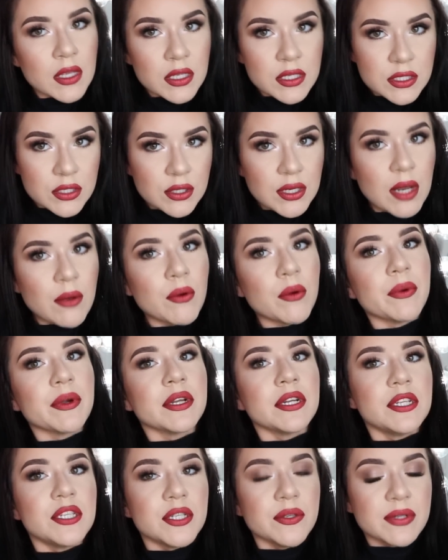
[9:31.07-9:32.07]
So now what we're
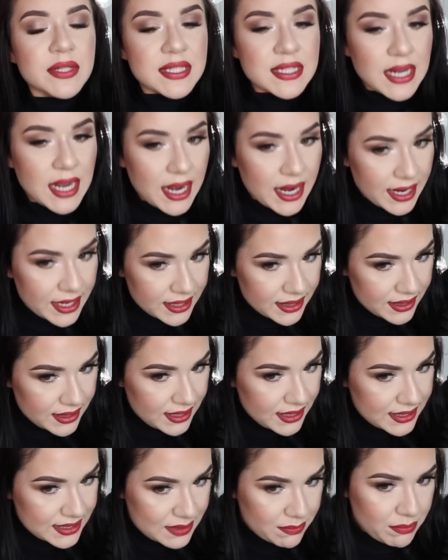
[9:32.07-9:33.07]
going to do is tie
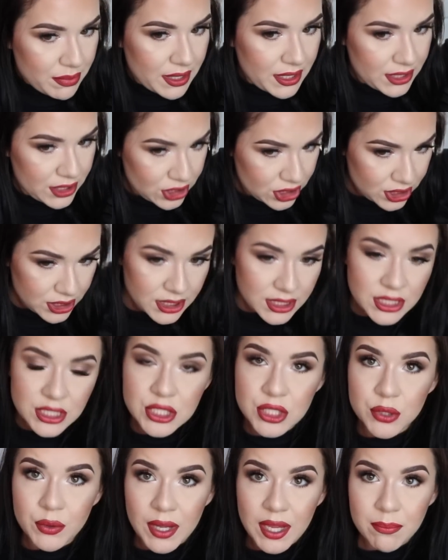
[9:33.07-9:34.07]
this bunch
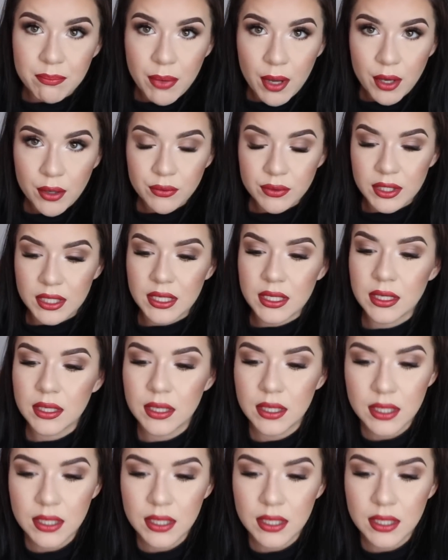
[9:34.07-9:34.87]
into a pony.